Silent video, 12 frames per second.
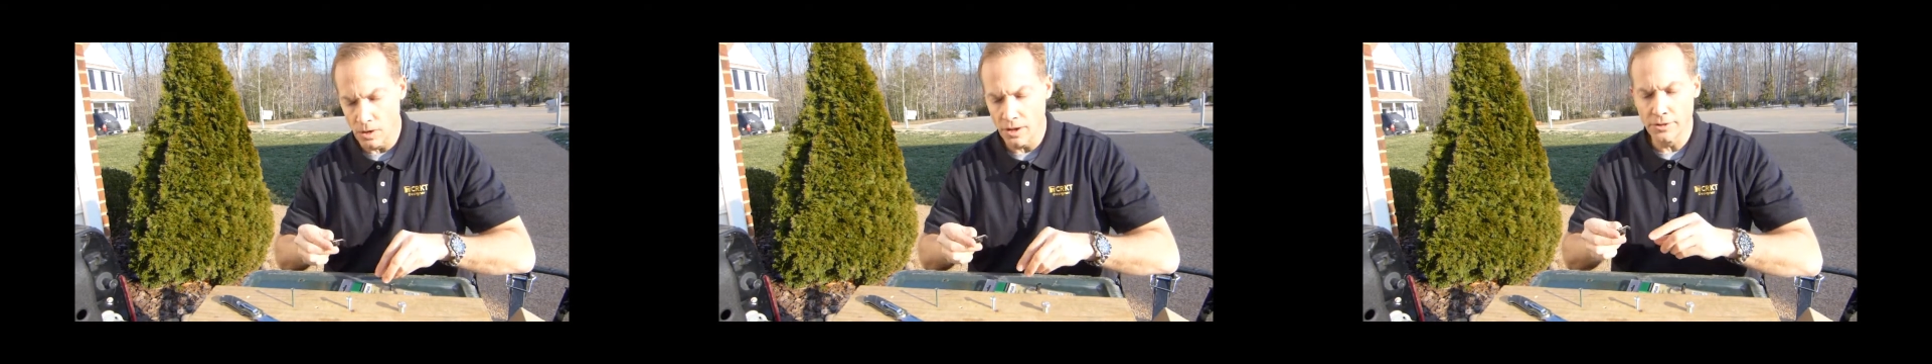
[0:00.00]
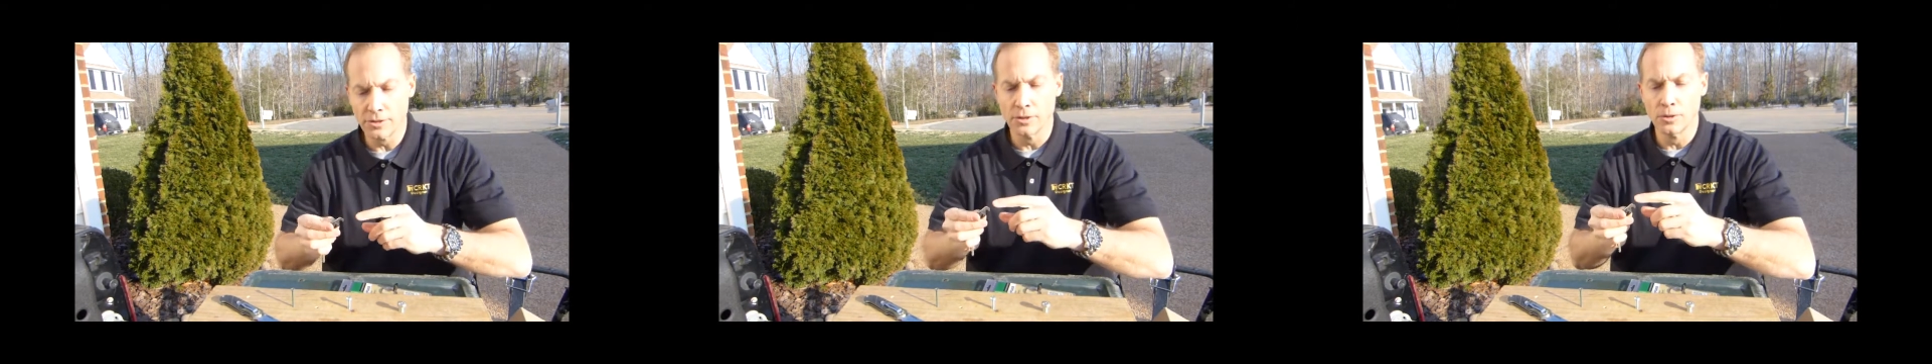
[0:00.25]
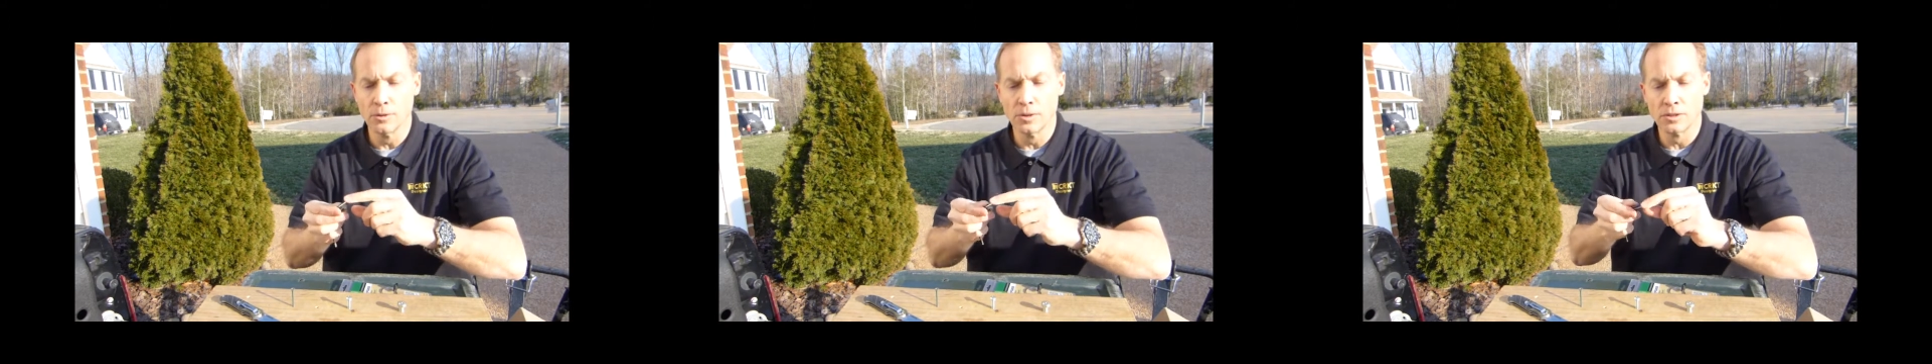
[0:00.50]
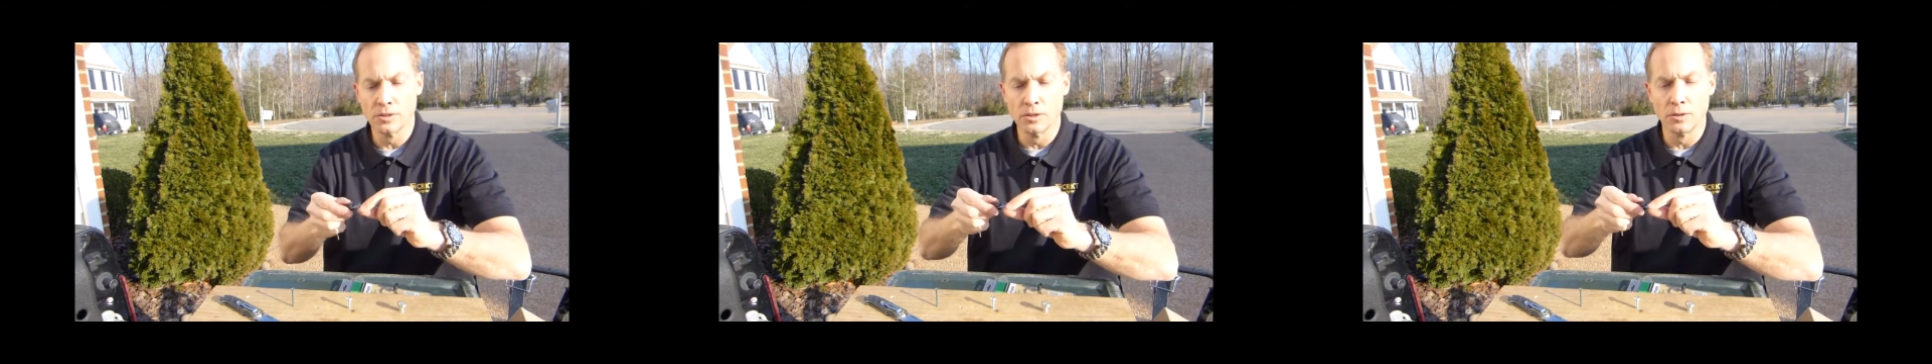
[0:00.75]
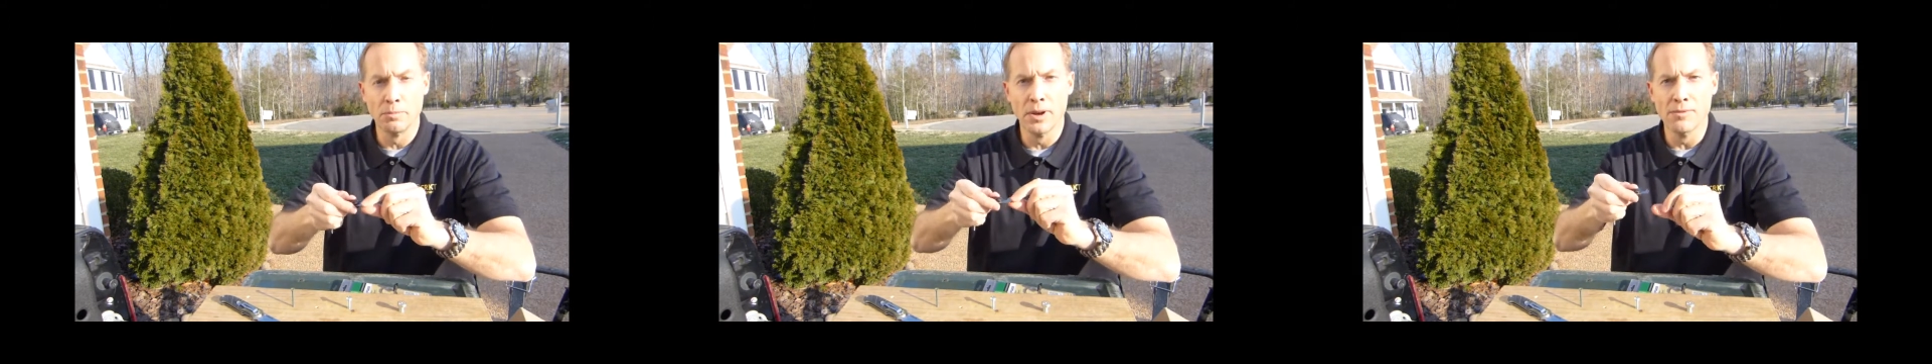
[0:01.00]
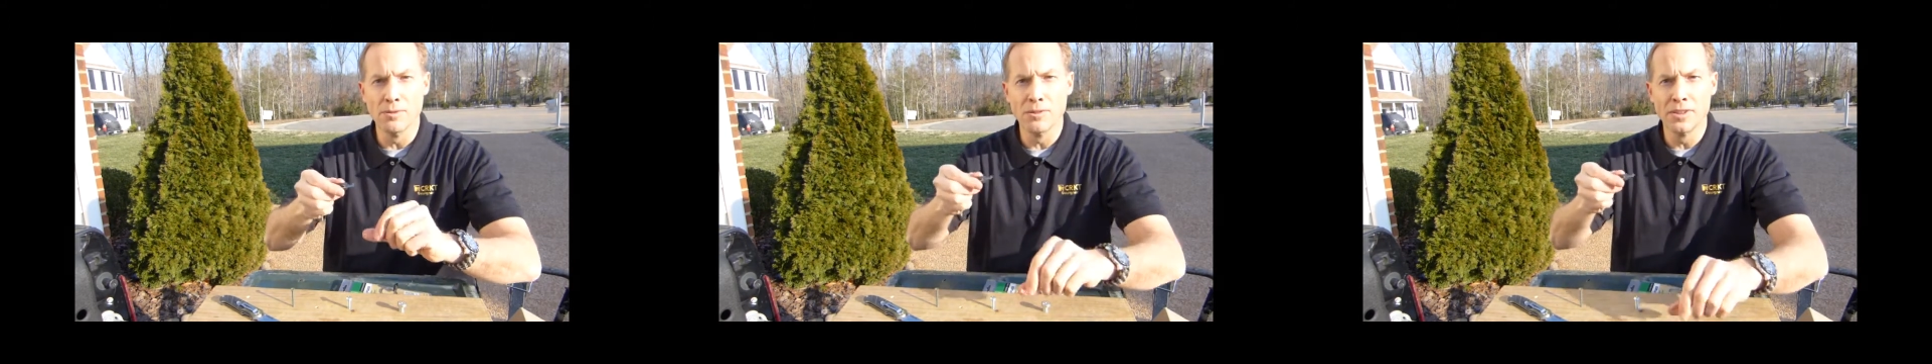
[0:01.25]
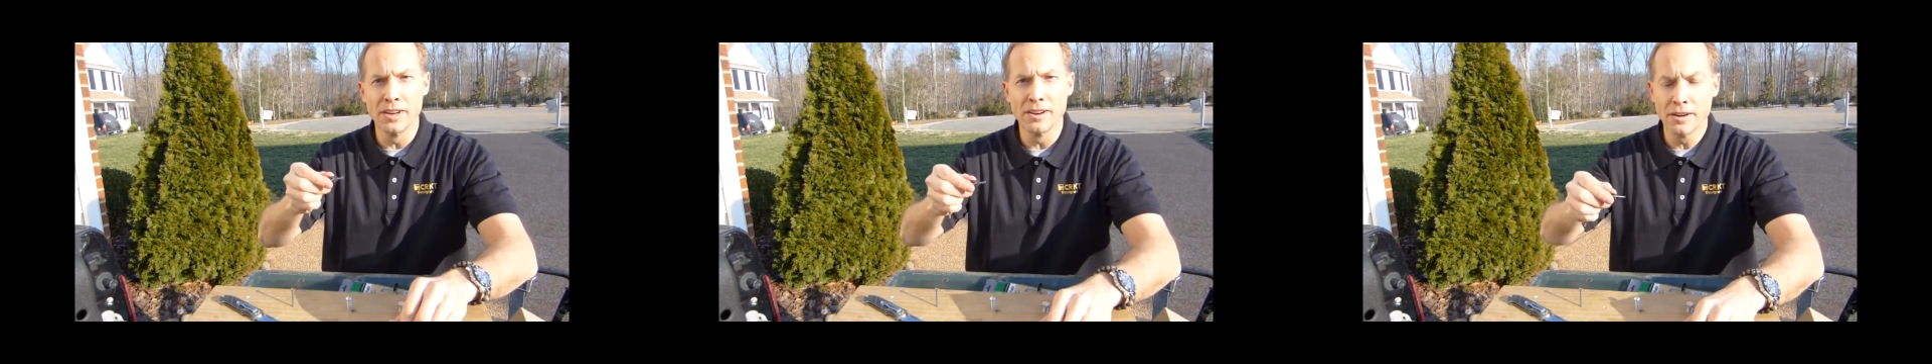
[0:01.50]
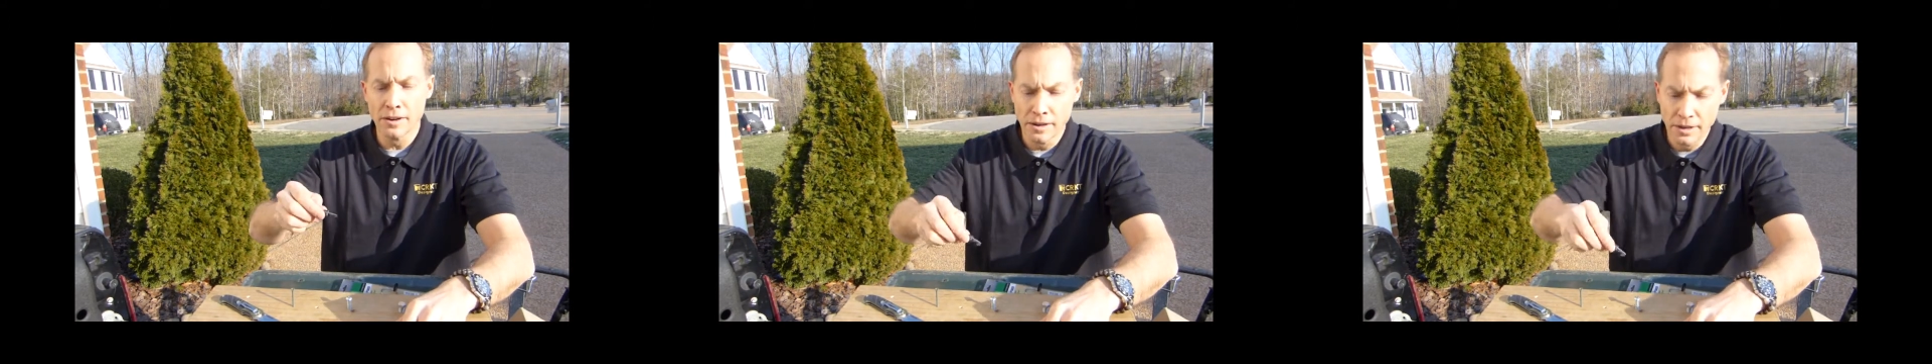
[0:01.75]
also is a little bevel
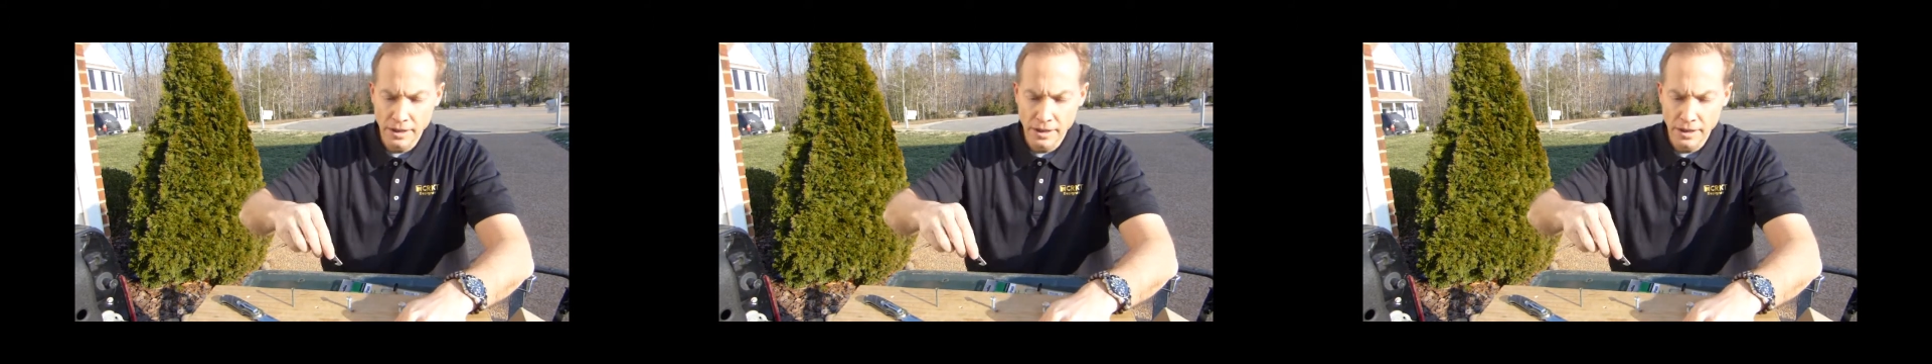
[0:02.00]
there,